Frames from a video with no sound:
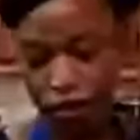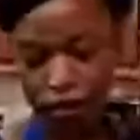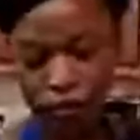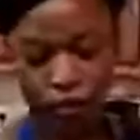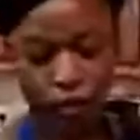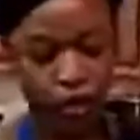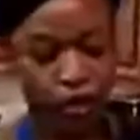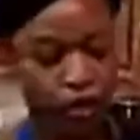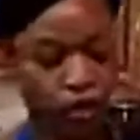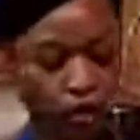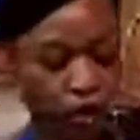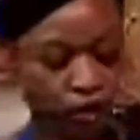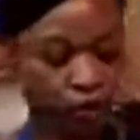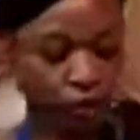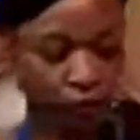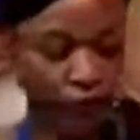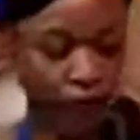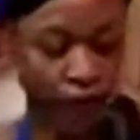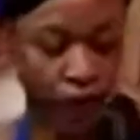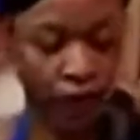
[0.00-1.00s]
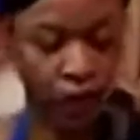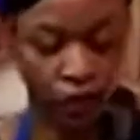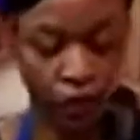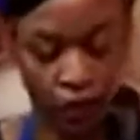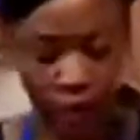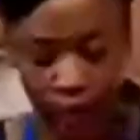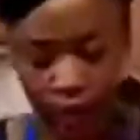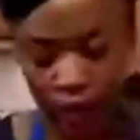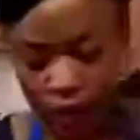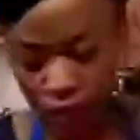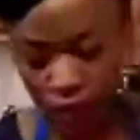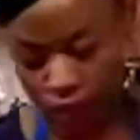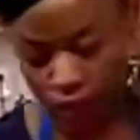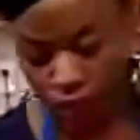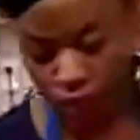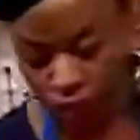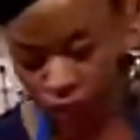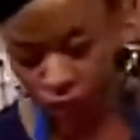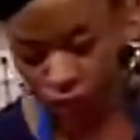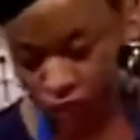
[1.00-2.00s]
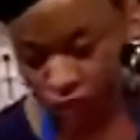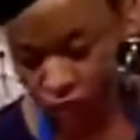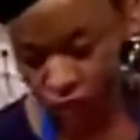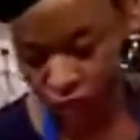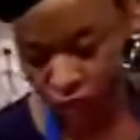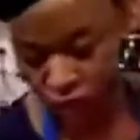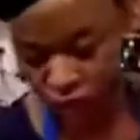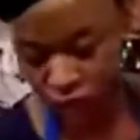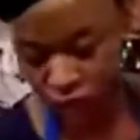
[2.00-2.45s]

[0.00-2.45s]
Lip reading: I'm going to start with my oil. I'm